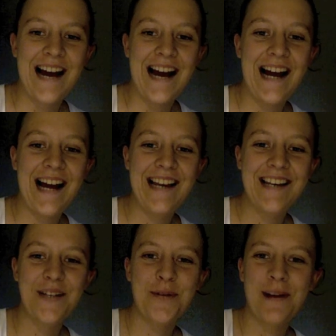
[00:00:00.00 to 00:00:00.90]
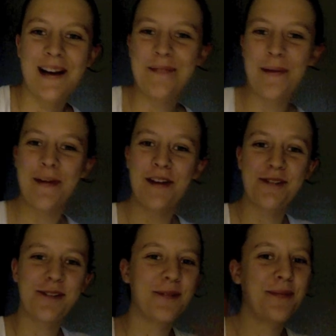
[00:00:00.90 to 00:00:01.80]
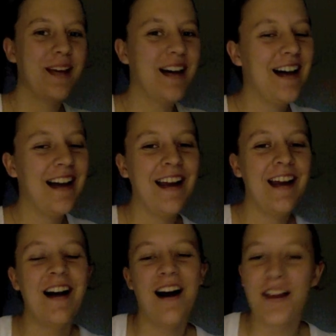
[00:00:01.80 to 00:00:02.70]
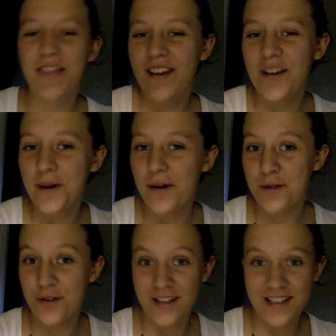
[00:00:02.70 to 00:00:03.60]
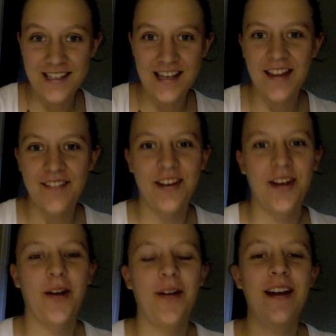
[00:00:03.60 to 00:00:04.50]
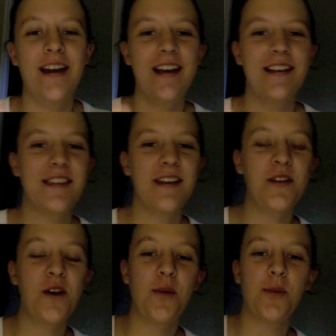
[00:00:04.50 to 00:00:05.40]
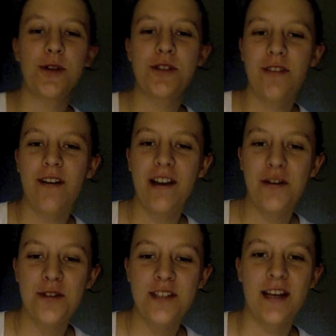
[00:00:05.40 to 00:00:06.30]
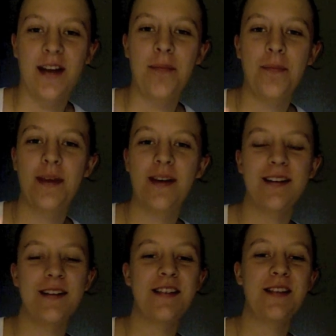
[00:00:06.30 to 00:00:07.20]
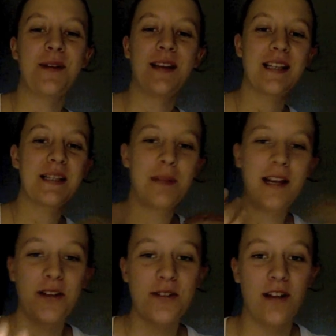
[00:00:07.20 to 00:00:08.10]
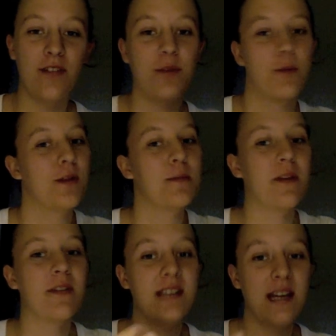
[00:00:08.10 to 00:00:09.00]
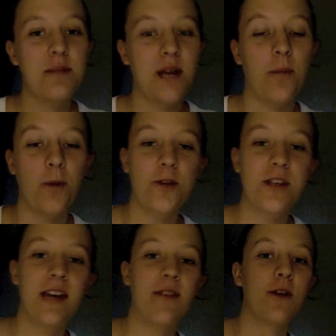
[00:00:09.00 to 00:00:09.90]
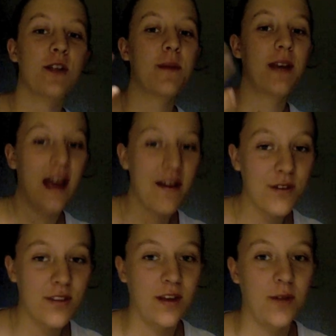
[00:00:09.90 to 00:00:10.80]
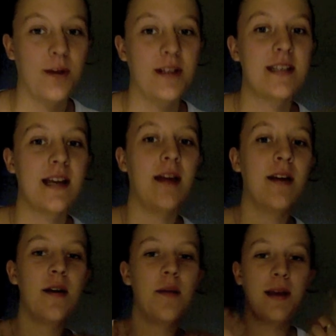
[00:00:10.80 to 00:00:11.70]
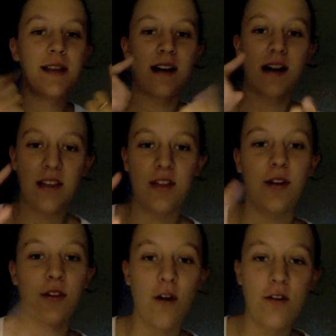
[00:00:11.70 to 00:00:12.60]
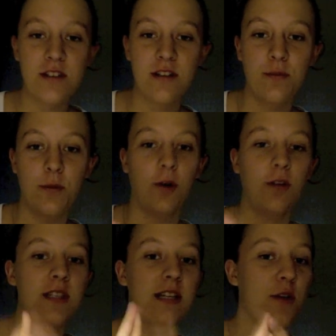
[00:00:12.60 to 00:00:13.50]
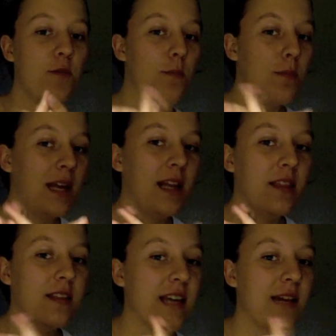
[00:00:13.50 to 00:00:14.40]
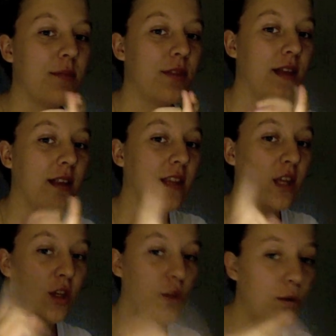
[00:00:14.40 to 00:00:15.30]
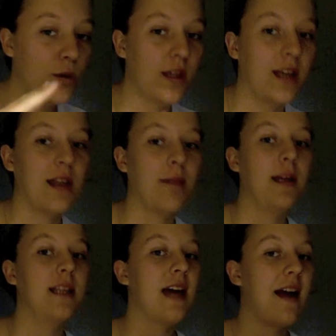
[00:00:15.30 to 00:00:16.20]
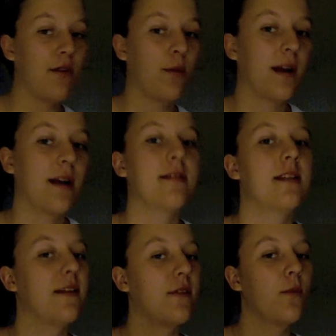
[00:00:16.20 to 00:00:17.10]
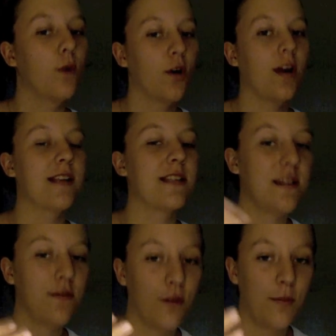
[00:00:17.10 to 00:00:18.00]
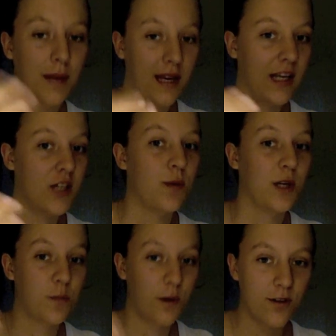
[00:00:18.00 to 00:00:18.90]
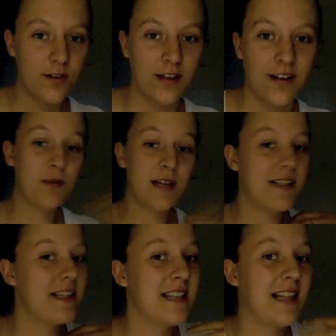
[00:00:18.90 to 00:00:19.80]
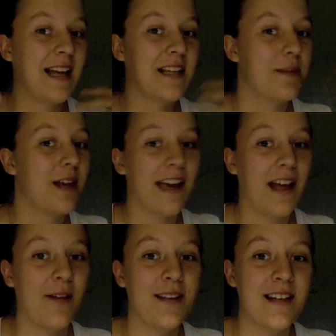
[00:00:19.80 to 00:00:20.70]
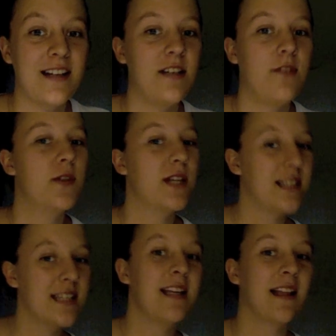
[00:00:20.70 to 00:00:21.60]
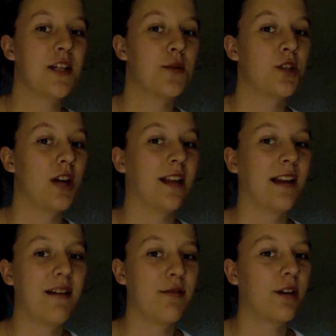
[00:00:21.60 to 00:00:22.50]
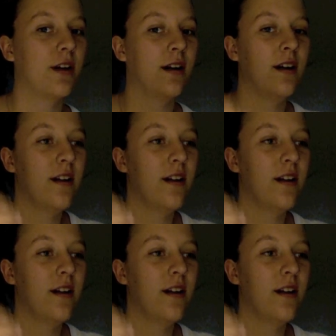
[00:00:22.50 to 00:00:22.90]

And we're back in my bedroom, yay! I think what I was trying to say in that video is that words are very interesting because you can explain yourself in words, but at the same time words can never explain everything you want to say because either there aren't enough words, they don't mean the same thing that you think they mean to everyone else because every word has a different meaning to each person. Disneyland, to me, I get all excited. If you say Disneyland to a child in Africa,